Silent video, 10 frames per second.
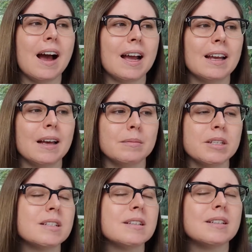I am
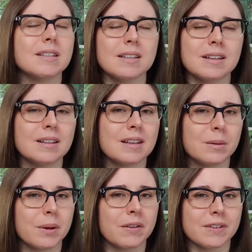just still in a
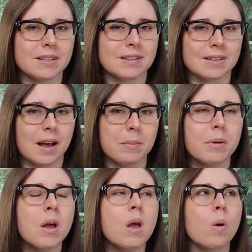little bit of a slump